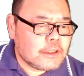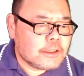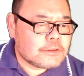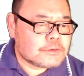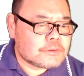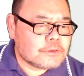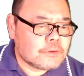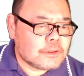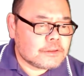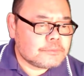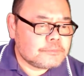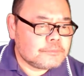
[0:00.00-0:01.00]
and so
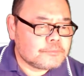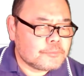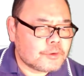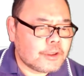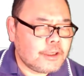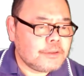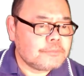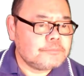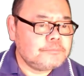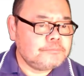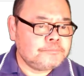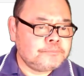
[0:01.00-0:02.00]
on. Okay.
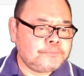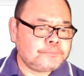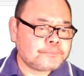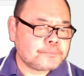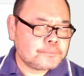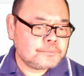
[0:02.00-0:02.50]
and